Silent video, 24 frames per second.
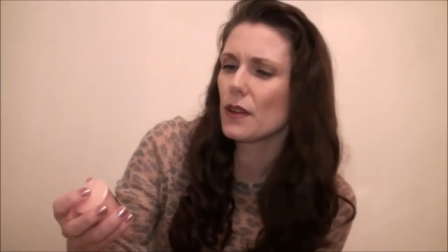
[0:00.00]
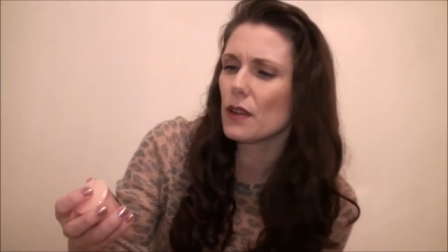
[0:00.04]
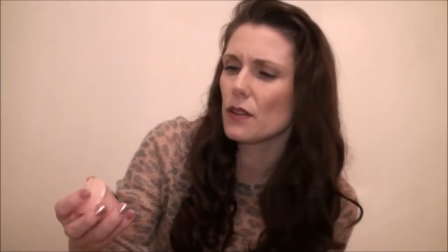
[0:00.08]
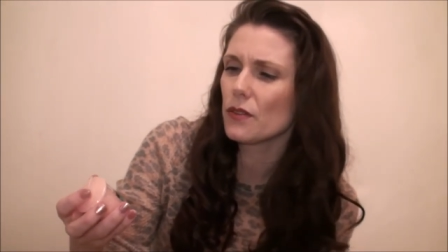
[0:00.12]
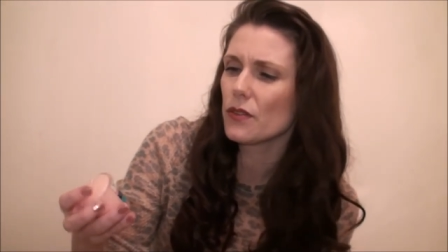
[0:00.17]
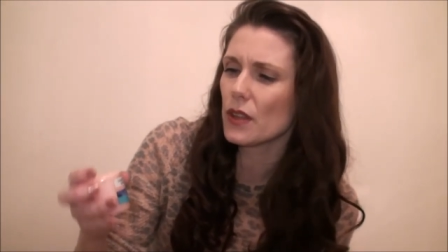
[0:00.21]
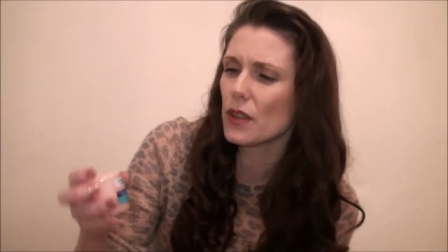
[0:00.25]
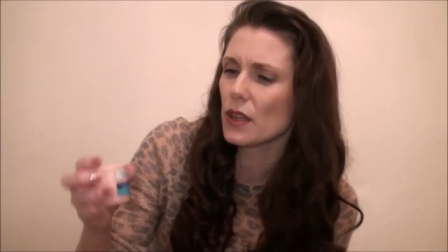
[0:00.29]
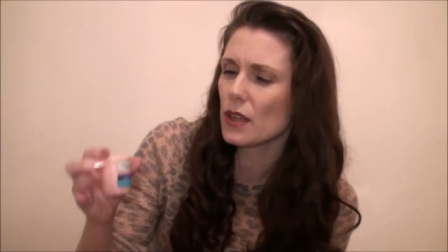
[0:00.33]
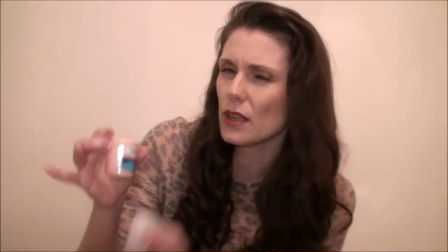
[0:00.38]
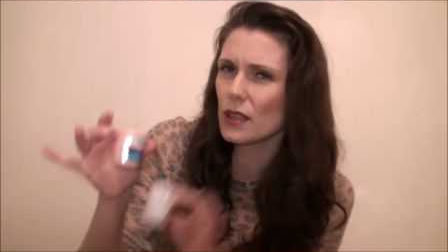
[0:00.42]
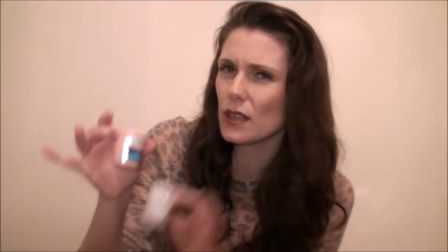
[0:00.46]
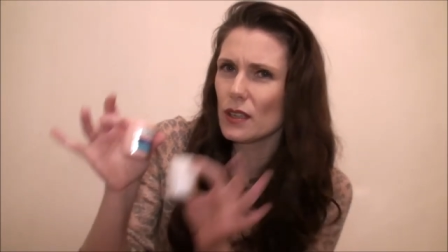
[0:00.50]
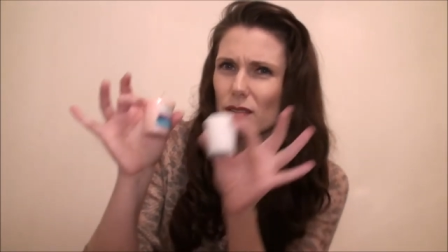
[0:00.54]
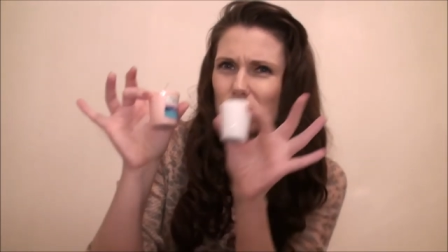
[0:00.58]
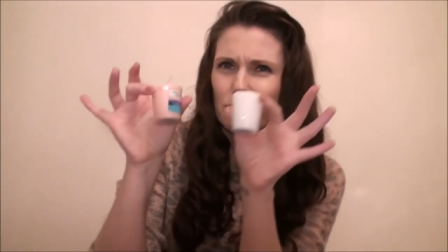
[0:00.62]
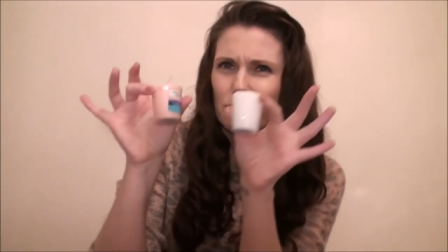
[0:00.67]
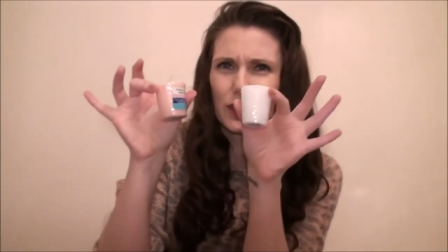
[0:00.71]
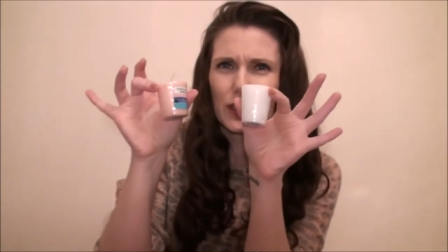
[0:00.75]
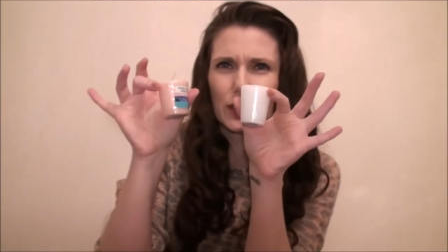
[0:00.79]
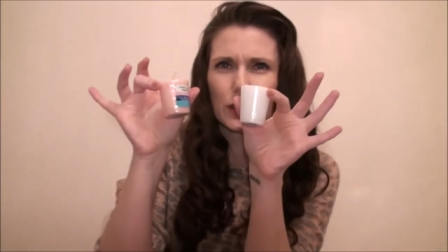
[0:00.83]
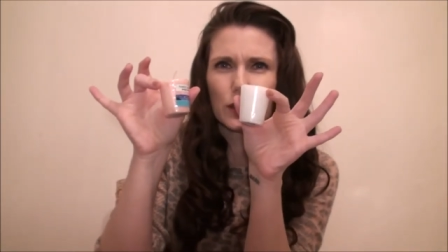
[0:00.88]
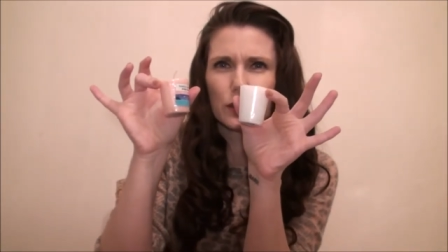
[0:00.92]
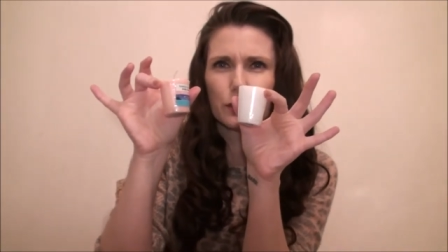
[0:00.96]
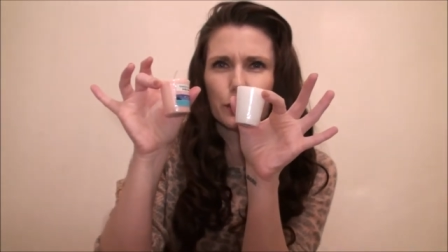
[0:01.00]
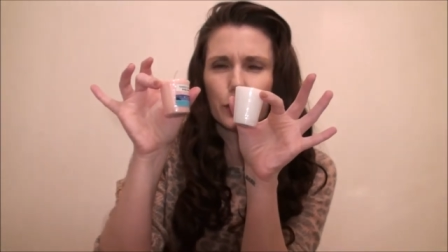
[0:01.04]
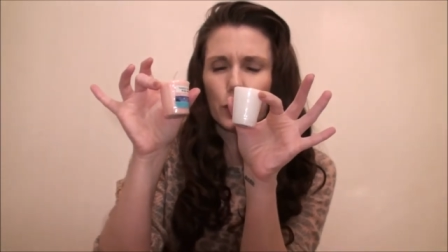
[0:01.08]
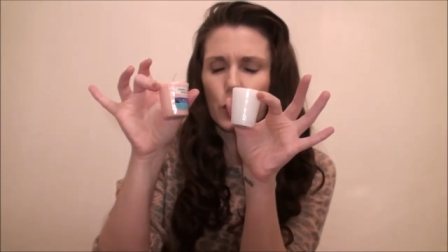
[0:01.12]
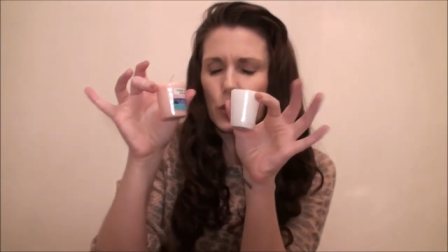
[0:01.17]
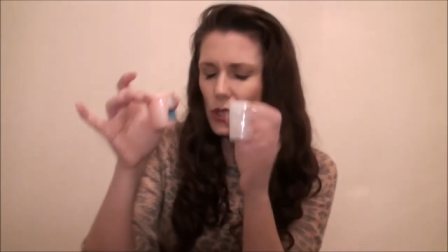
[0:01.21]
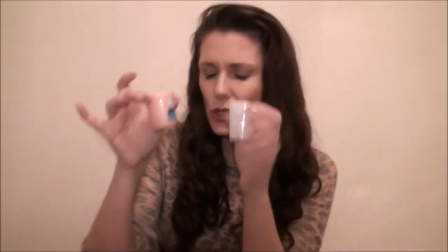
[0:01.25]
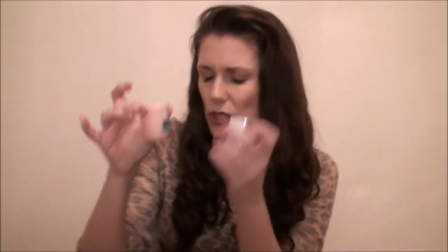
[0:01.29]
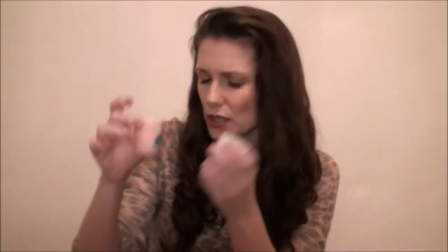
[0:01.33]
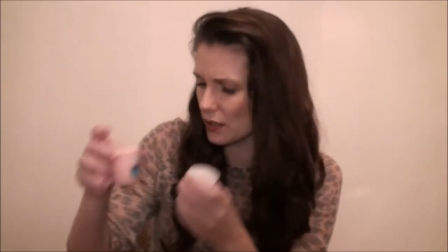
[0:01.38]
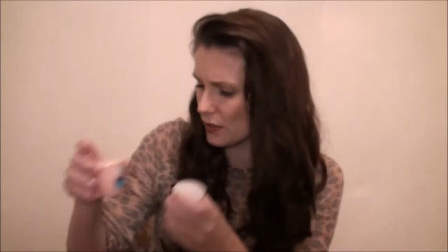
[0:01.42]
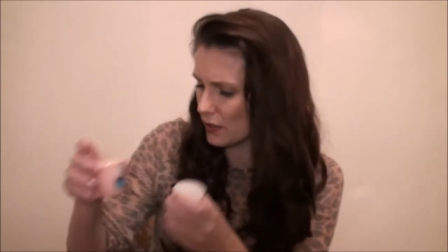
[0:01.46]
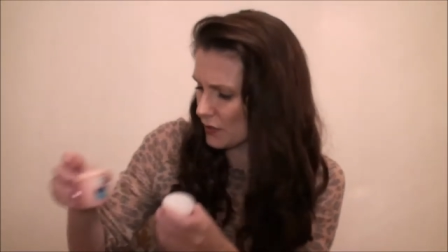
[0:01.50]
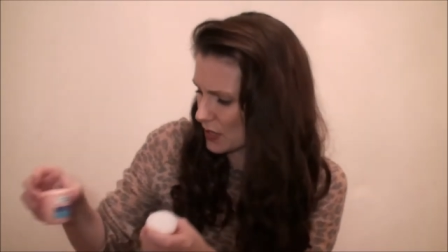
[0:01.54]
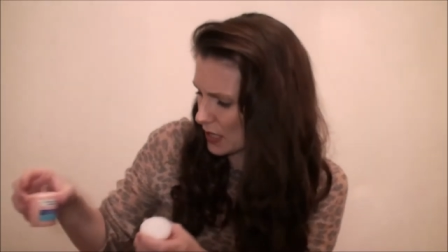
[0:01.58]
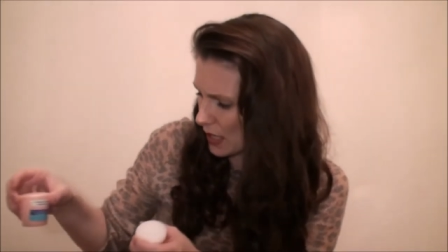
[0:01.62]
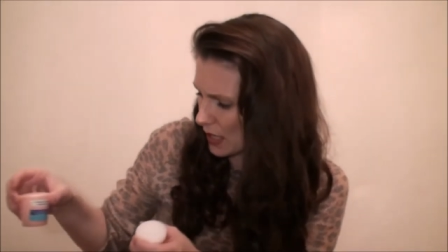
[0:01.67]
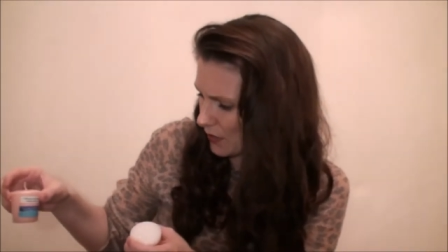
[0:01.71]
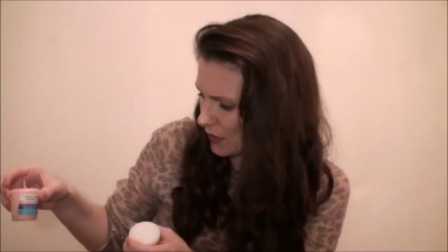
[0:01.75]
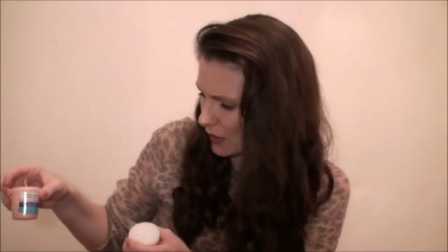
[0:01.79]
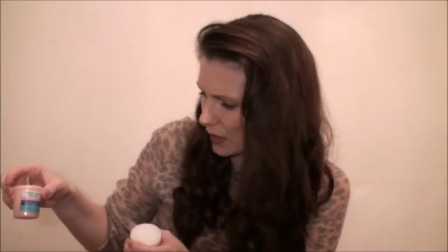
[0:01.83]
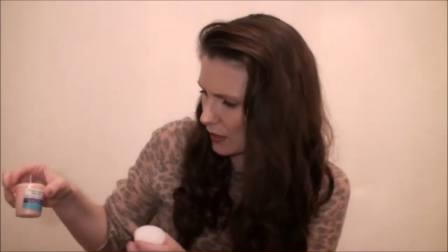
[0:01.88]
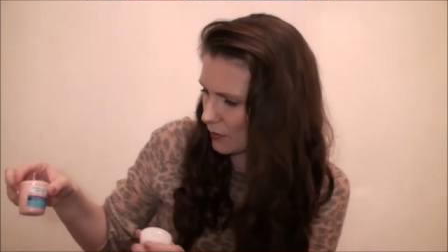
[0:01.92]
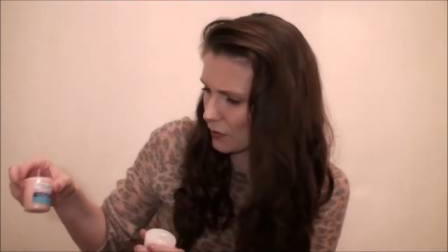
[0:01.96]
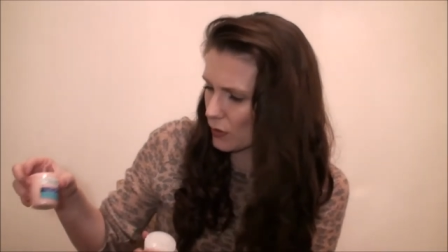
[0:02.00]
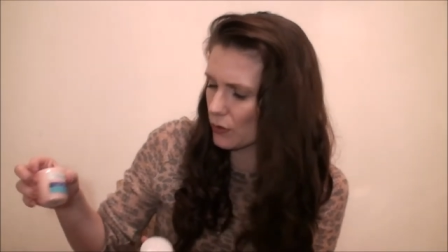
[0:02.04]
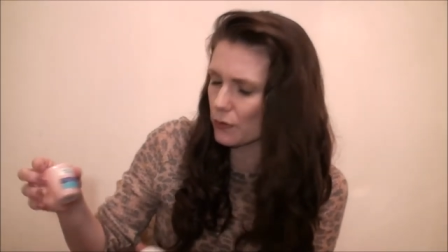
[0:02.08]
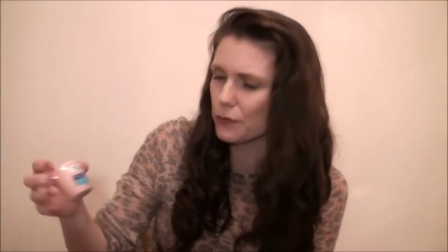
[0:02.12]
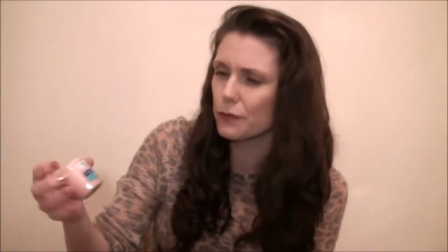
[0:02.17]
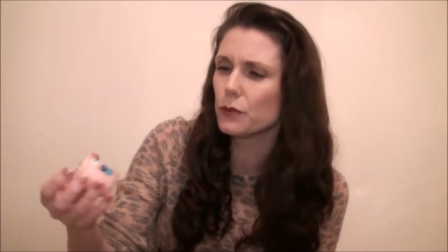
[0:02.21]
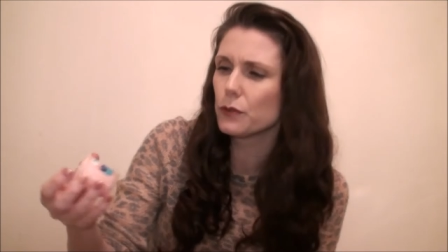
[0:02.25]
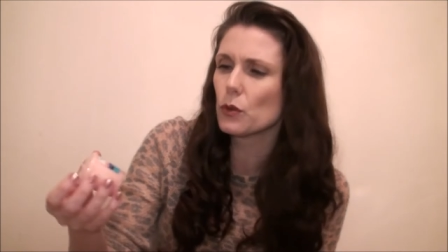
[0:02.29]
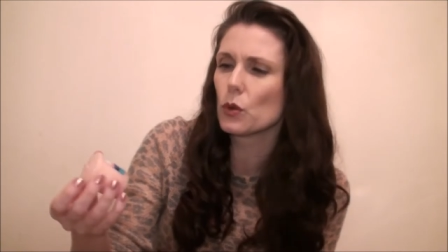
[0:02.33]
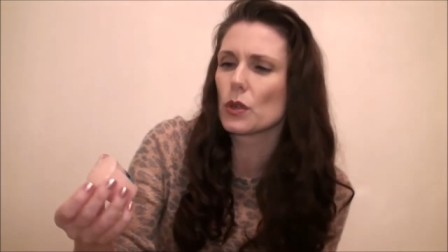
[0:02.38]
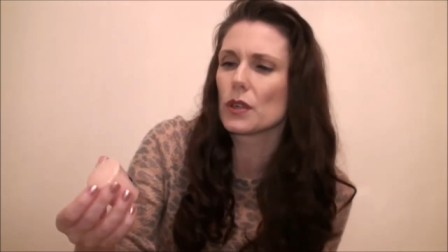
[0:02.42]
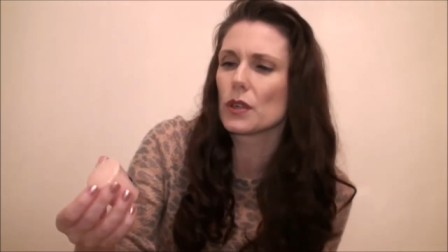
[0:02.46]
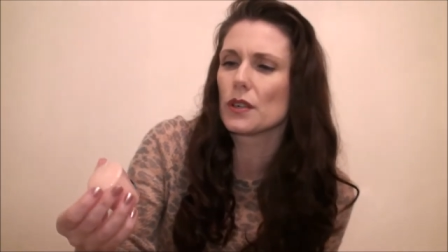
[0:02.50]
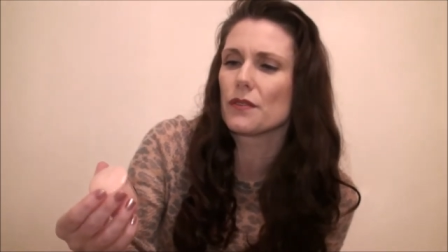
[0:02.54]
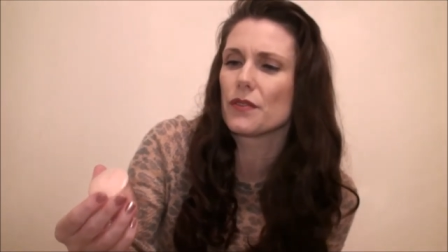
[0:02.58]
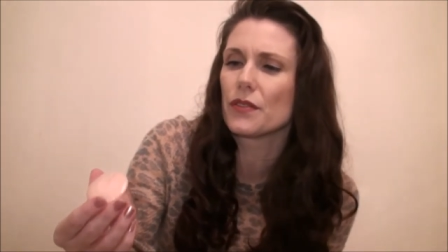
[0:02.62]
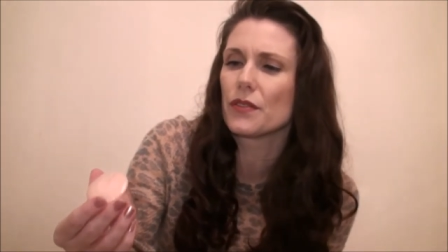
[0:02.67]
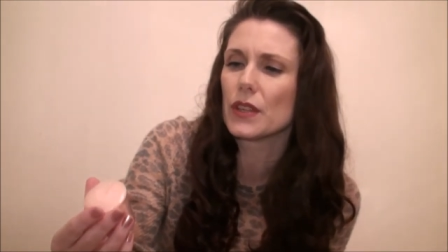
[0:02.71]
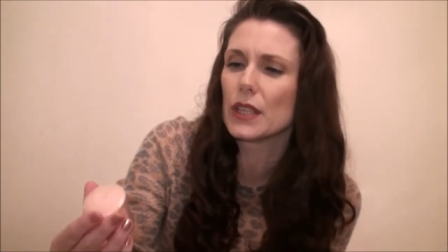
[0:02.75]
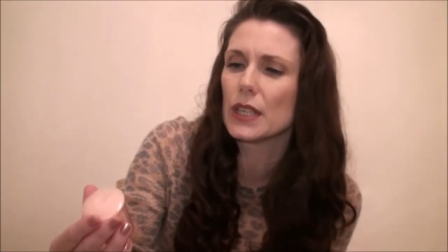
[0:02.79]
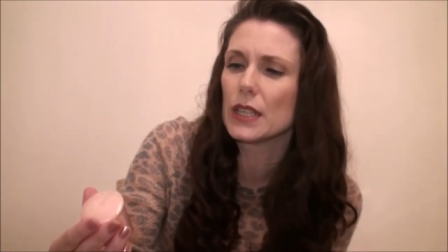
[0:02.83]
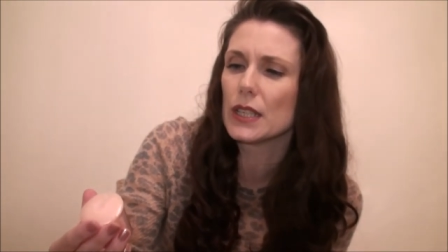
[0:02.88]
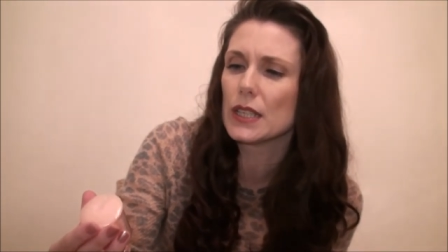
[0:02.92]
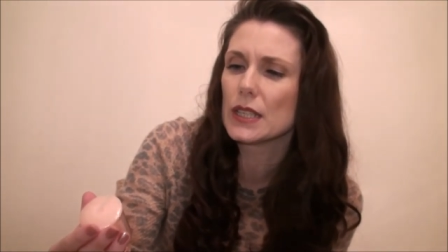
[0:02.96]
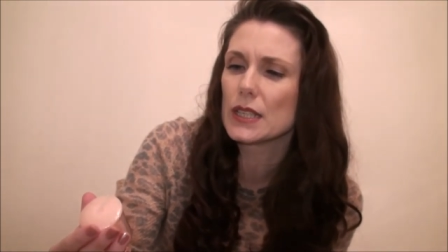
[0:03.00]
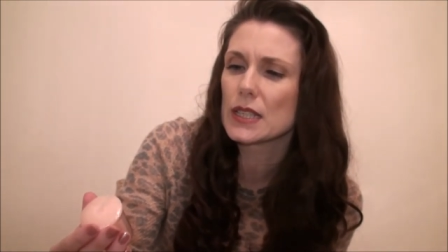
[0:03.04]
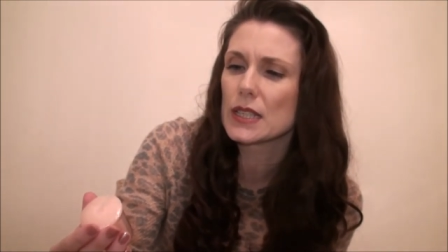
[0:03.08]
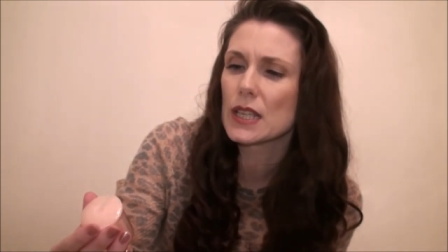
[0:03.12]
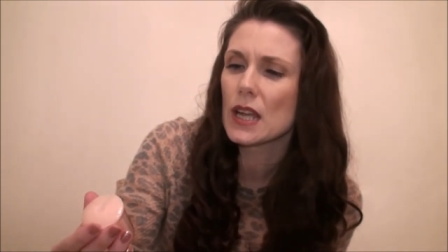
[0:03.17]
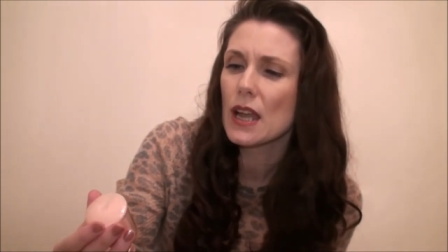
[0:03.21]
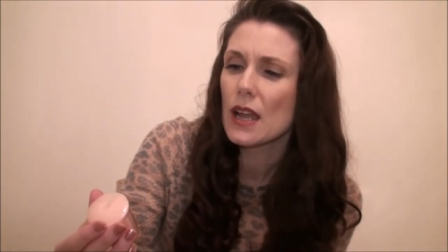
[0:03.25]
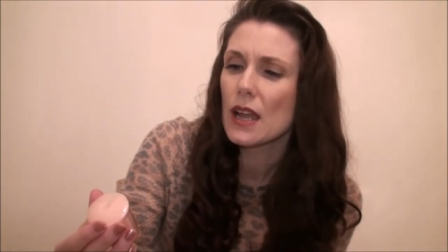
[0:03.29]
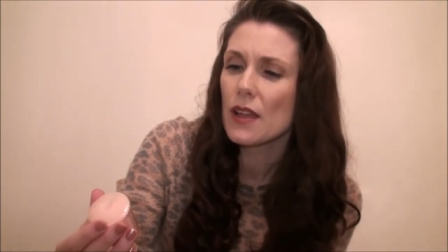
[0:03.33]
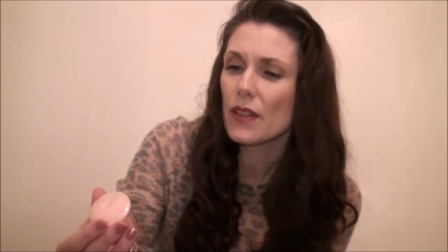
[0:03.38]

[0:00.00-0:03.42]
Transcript: the little votives. I think I've got four of these.